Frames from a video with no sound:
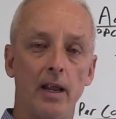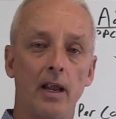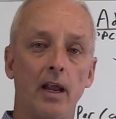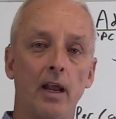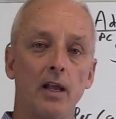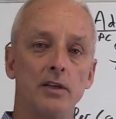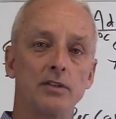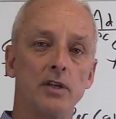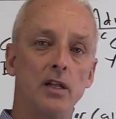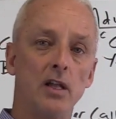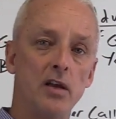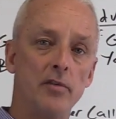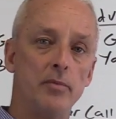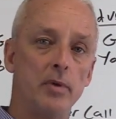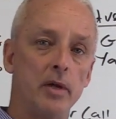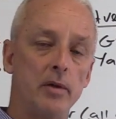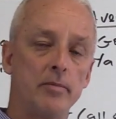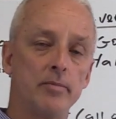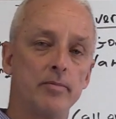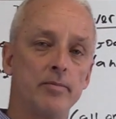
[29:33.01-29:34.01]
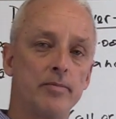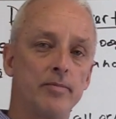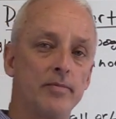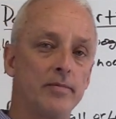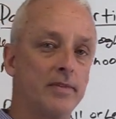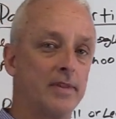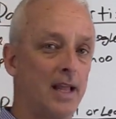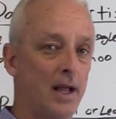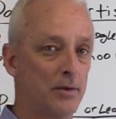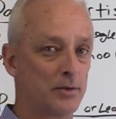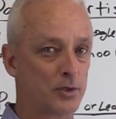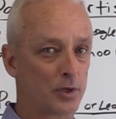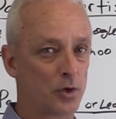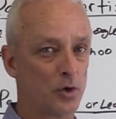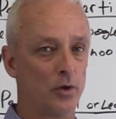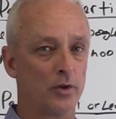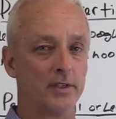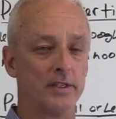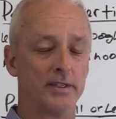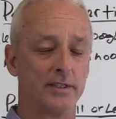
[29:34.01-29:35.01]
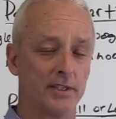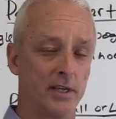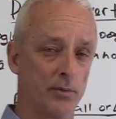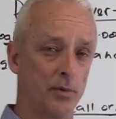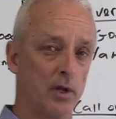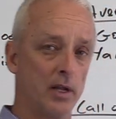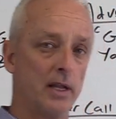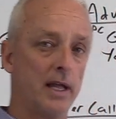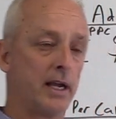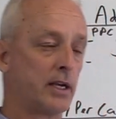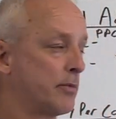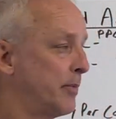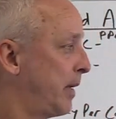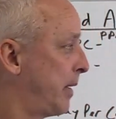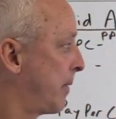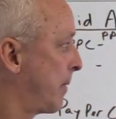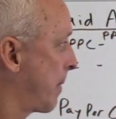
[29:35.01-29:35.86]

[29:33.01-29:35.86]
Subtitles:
because they loved me. That was the cool. They really liked me.